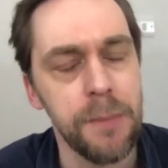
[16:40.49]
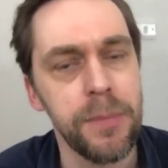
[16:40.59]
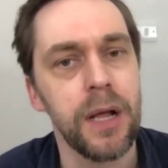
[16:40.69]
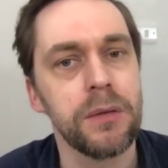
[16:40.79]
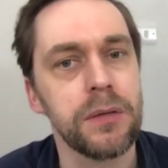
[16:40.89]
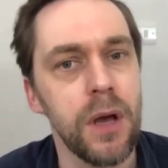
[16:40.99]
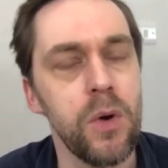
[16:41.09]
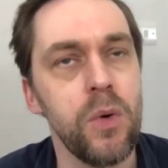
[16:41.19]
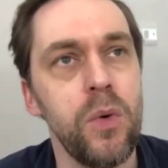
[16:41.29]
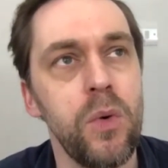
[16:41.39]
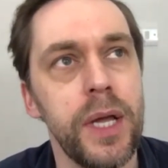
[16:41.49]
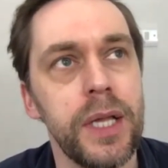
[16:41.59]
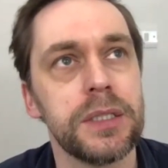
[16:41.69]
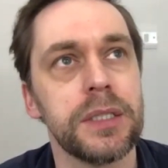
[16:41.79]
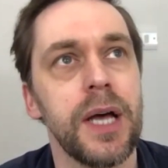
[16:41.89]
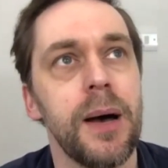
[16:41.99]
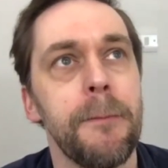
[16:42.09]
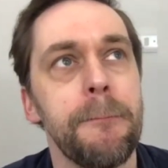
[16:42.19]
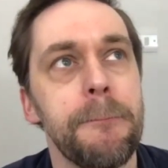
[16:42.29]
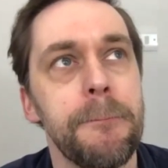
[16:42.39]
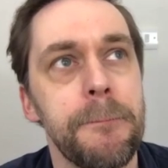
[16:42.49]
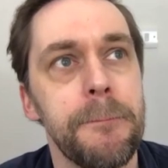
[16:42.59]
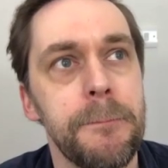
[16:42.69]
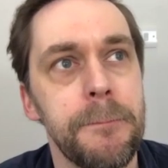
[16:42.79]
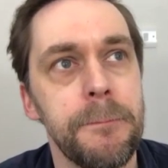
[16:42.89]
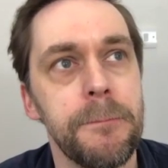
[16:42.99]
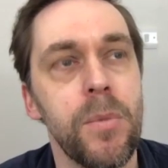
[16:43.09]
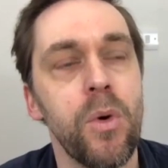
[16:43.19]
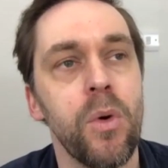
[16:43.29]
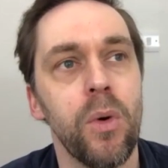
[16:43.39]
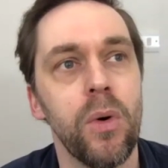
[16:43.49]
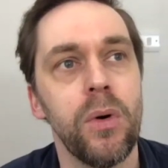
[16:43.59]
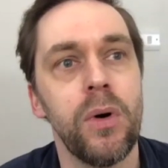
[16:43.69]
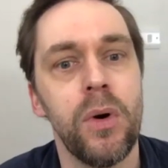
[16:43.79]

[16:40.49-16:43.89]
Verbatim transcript: but I'll go into that more.